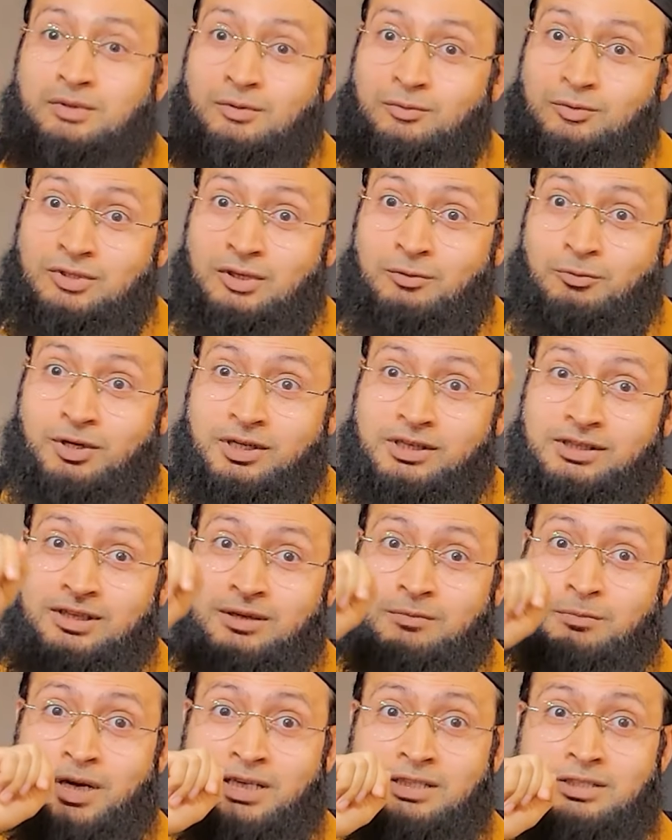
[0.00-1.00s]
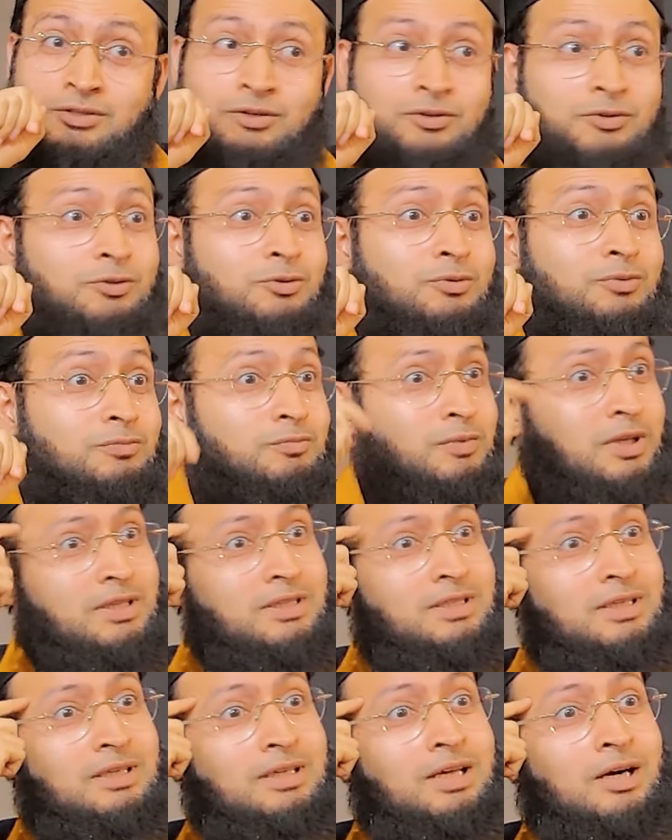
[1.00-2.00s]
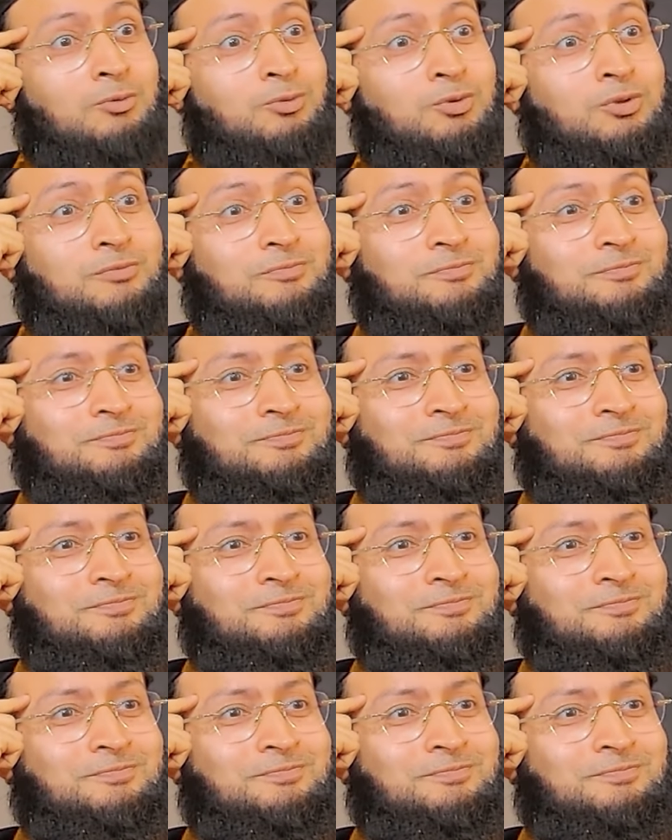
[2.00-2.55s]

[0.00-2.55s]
or someone has done magic on you, that's it, doubt.